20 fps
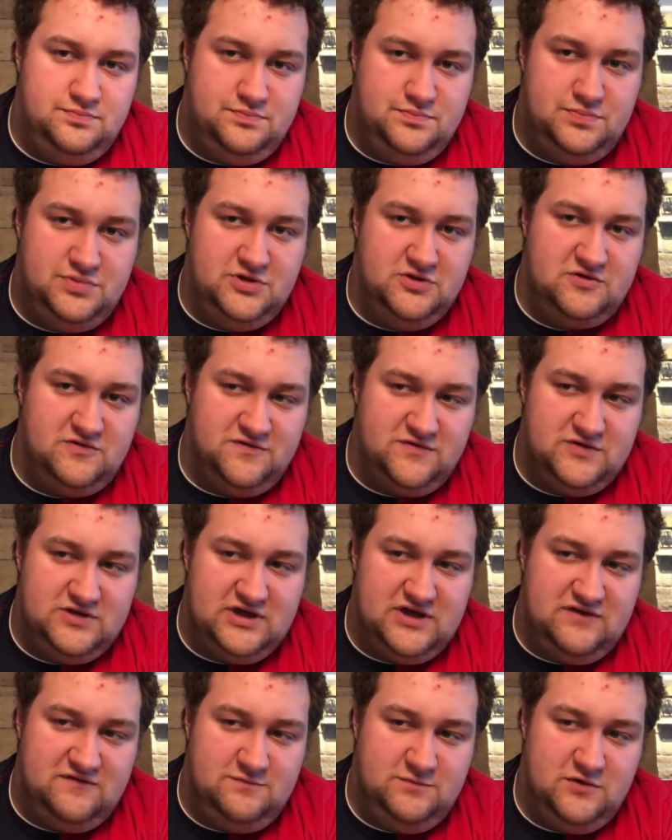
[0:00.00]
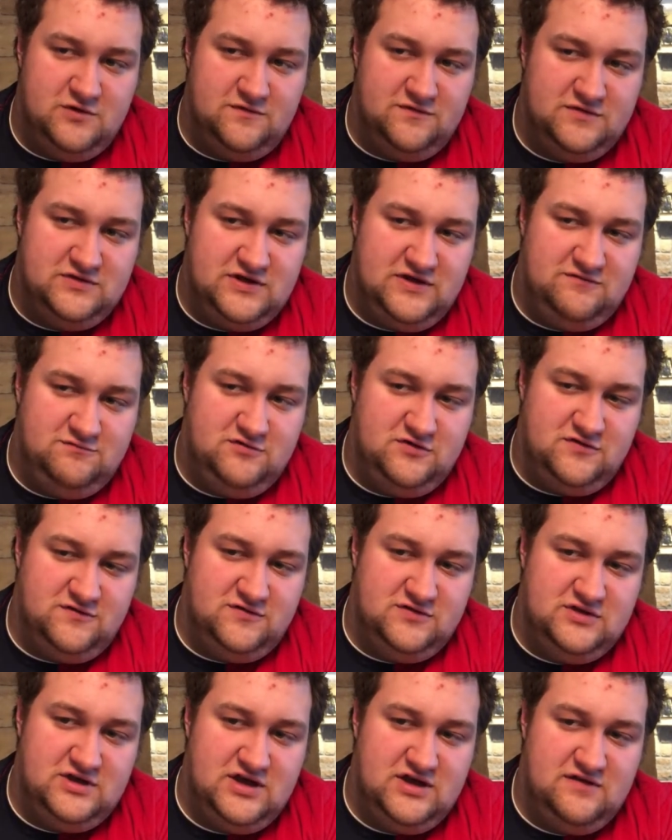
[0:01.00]
Beautiful knife, beautiful knife,
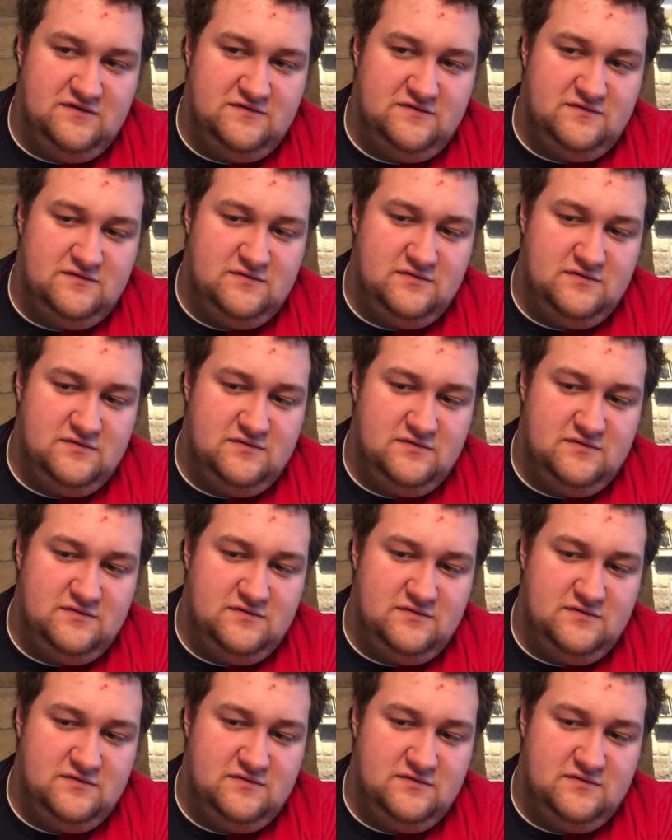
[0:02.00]
beautiful knife.